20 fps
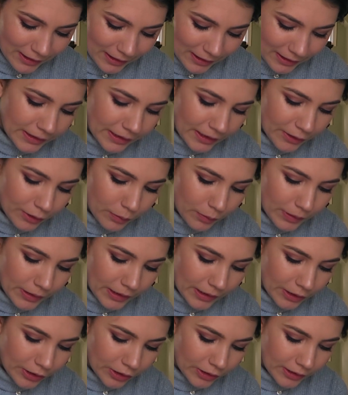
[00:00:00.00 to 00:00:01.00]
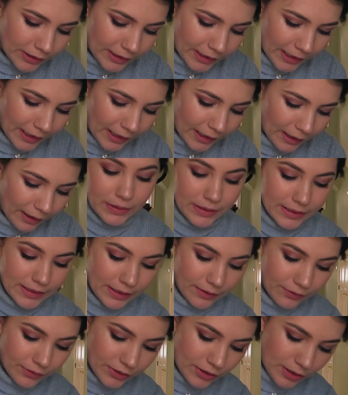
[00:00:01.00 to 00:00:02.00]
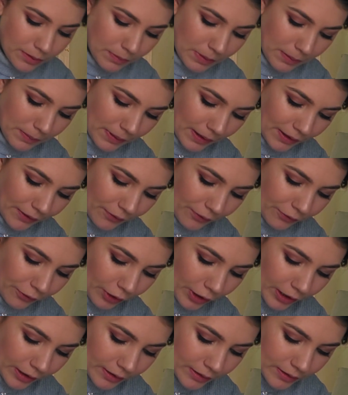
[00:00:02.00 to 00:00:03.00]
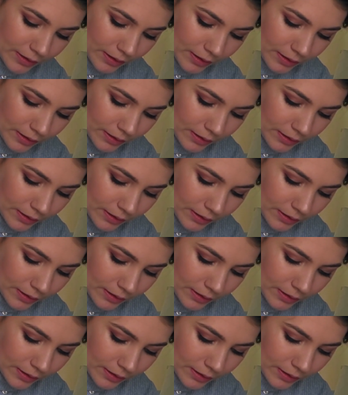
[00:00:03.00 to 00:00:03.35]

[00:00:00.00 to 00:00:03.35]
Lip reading: Like the other one I couldn't care. It was given to me by a friend,